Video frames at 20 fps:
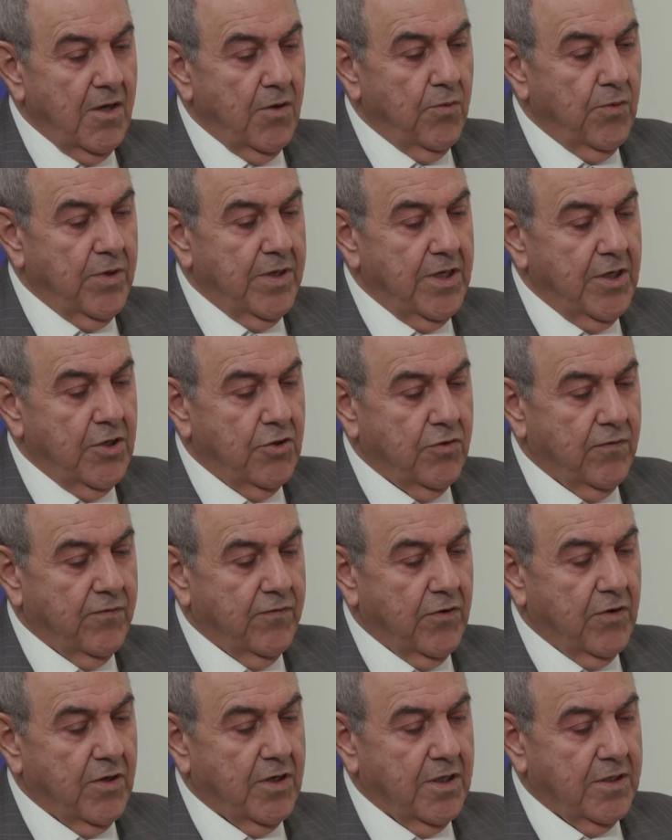we need to
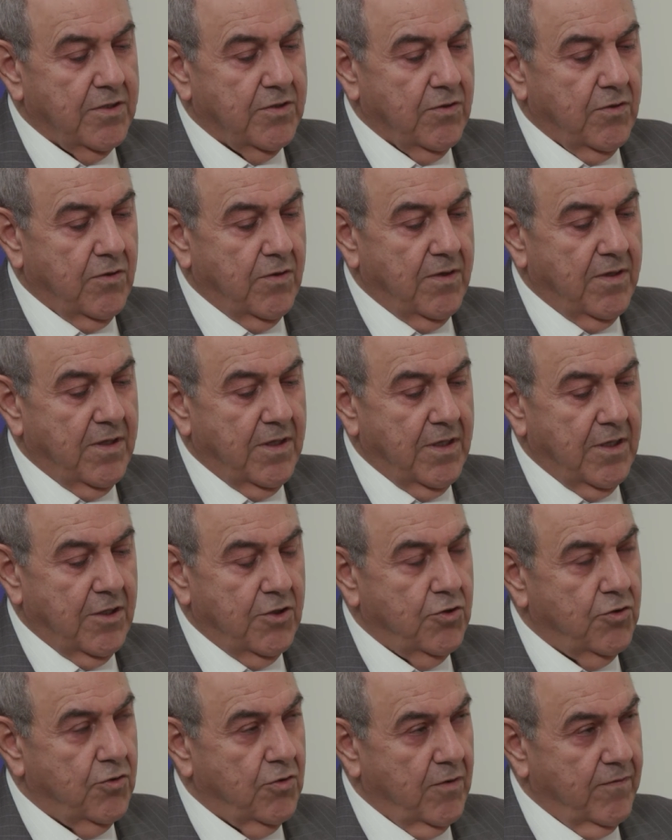focus on the
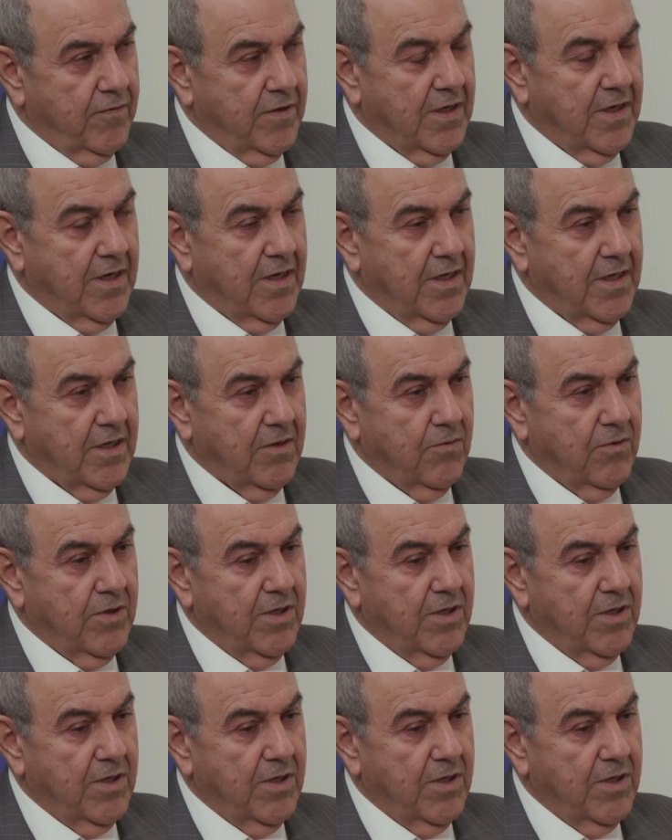issue of Iraq.